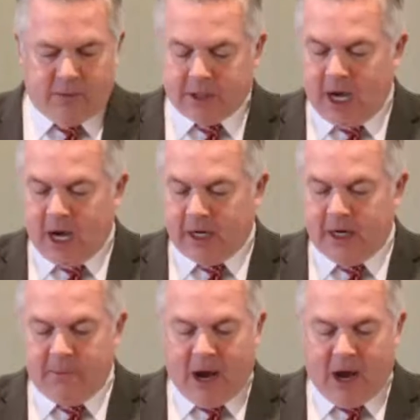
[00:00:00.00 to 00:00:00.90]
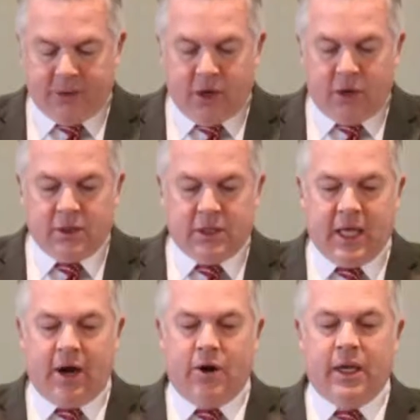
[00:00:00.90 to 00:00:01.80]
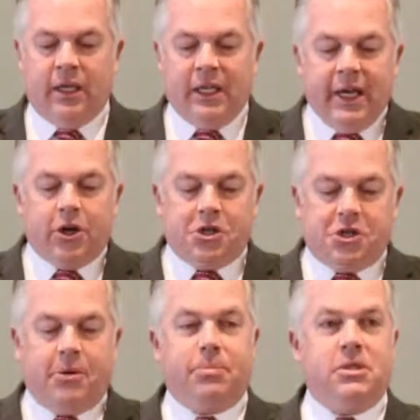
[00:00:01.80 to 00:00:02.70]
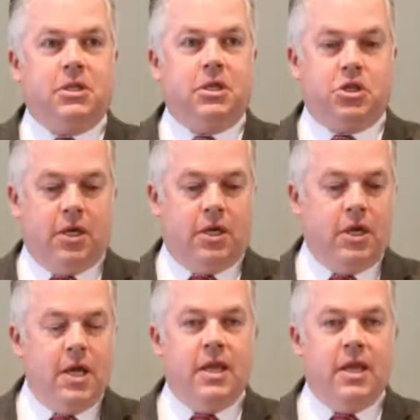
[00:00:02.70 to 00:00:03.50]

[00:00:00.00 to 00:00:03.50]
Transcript: We're talking about those that are in leadership position